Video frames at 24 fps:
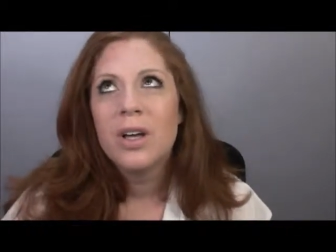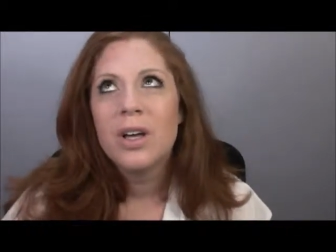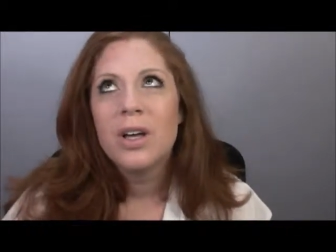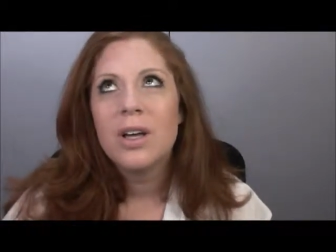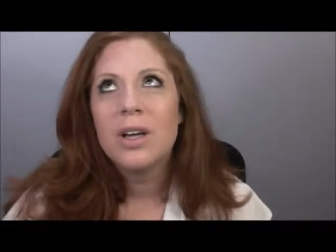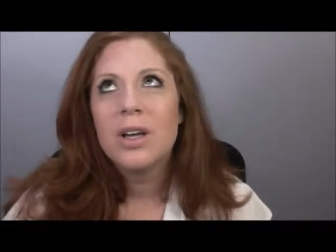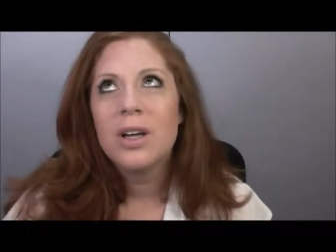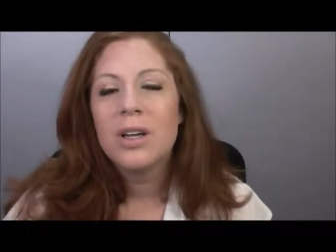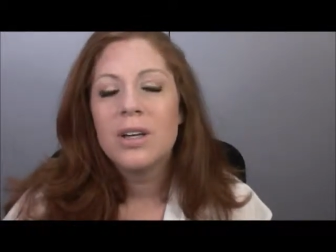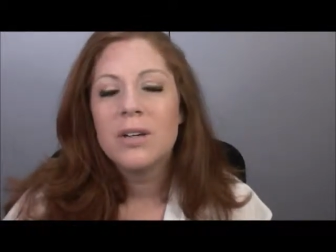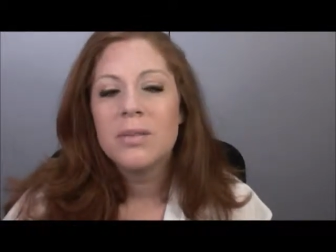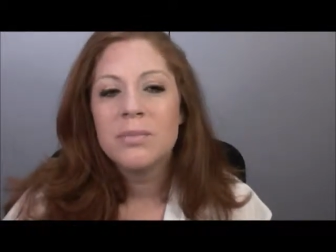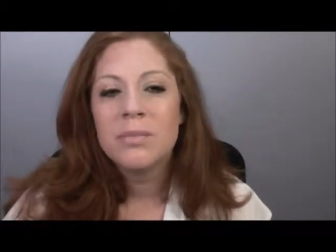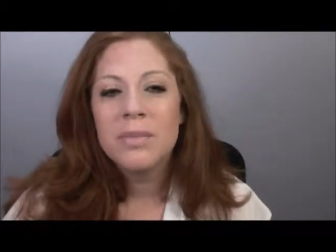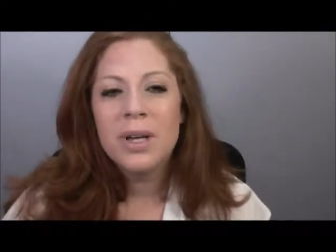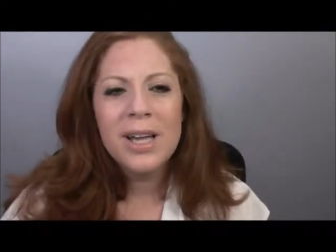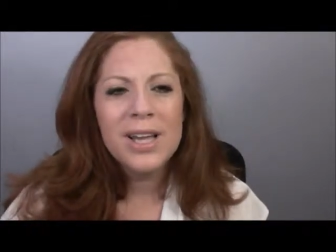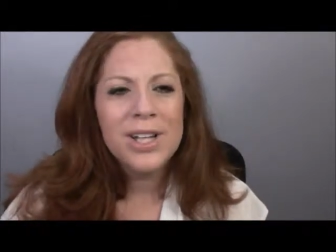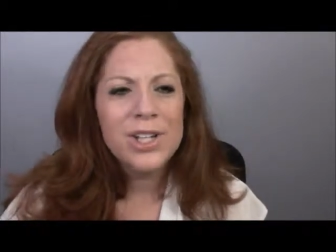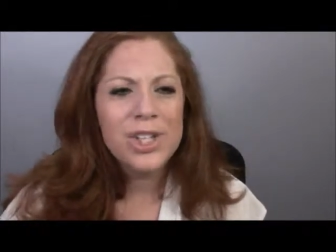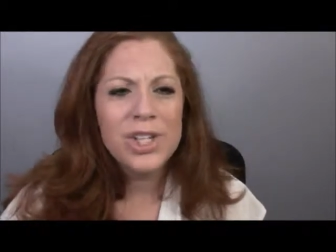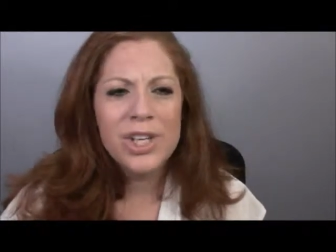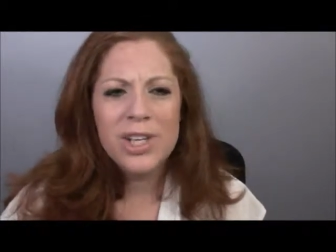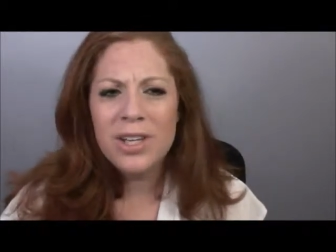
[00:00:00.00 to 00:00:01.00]
um,
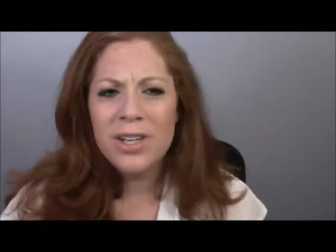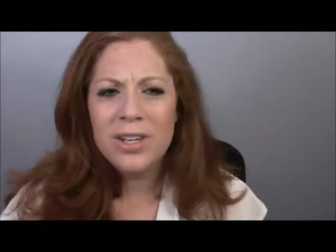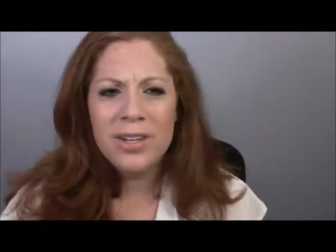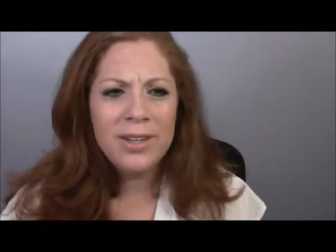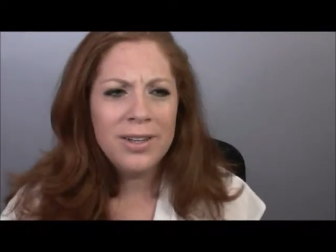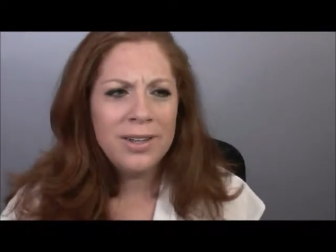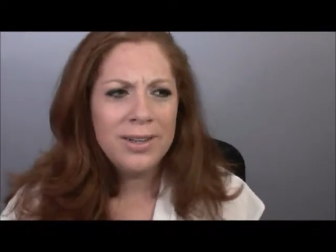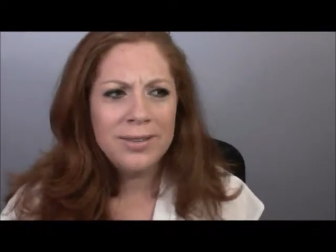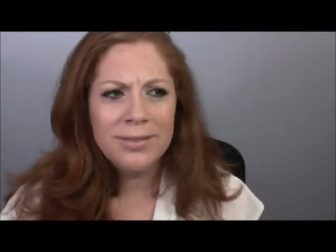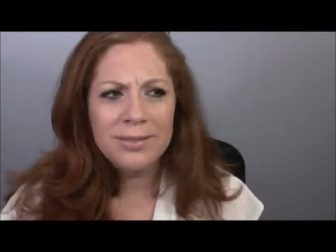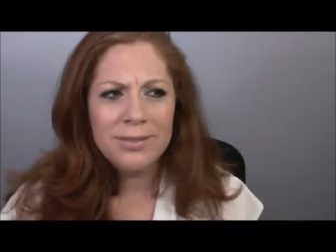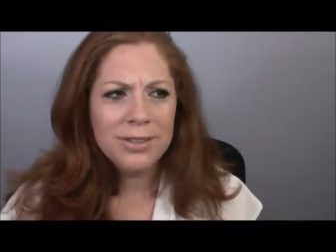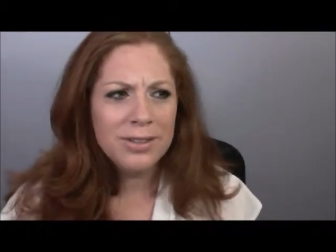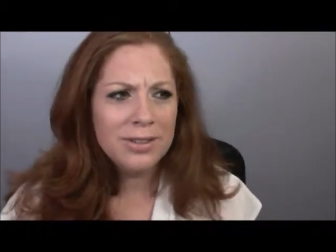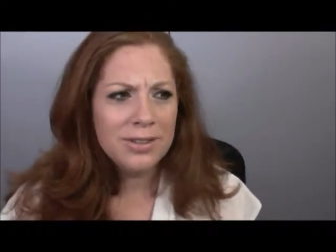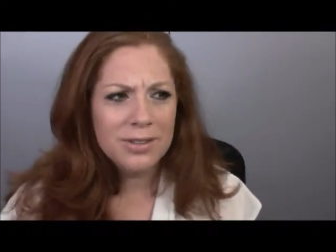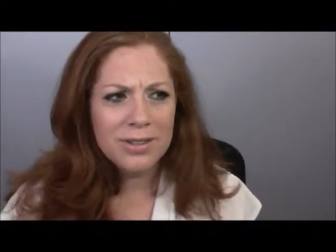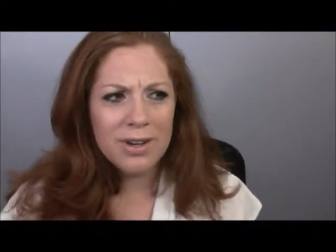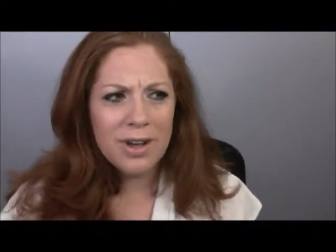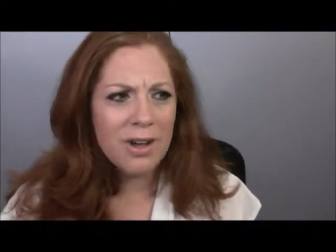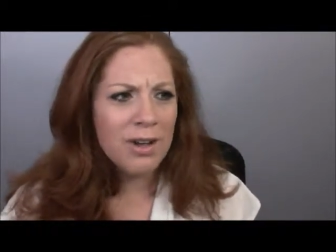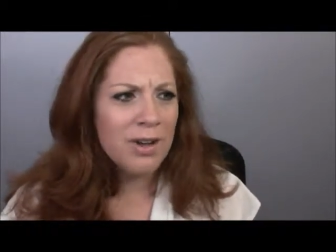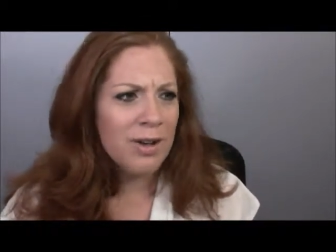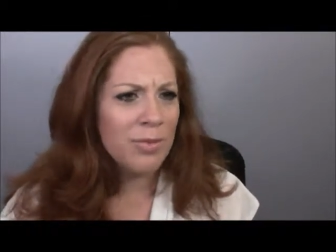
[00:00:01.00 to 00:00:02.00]
edgy,
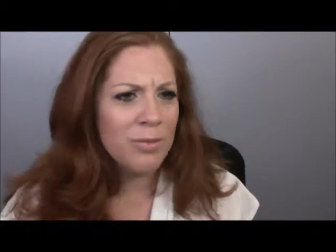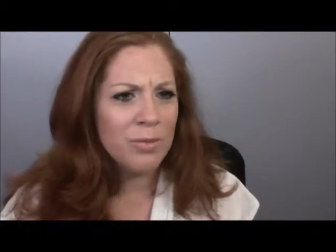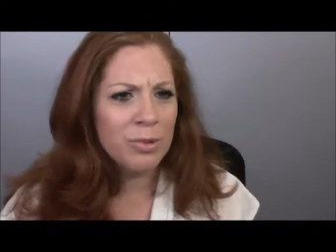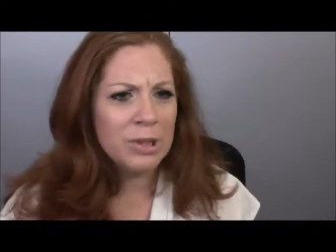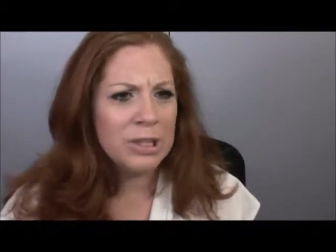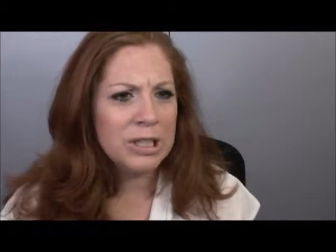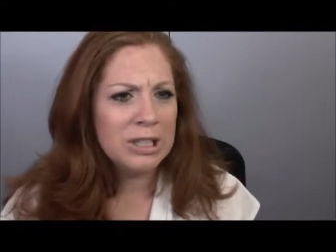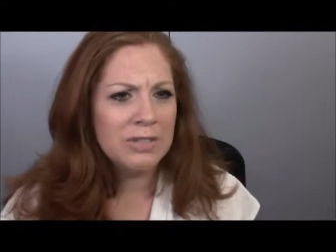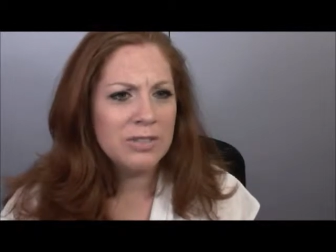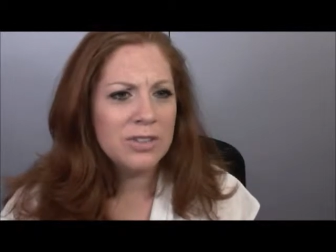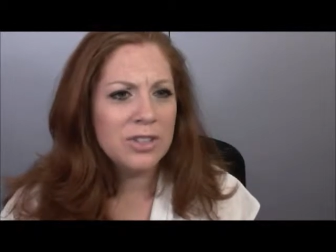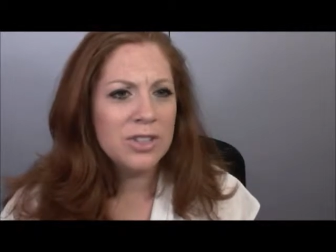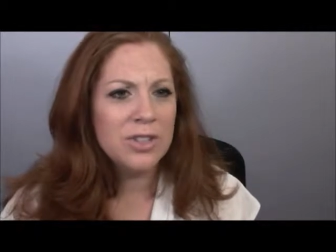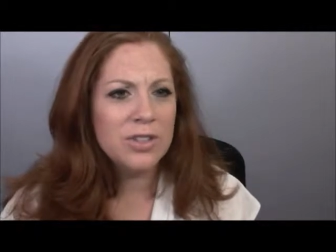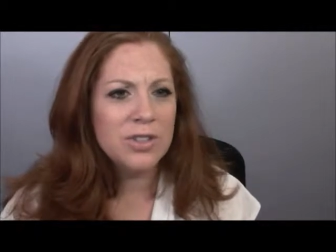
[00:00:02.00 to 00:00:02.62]
calm, whatever.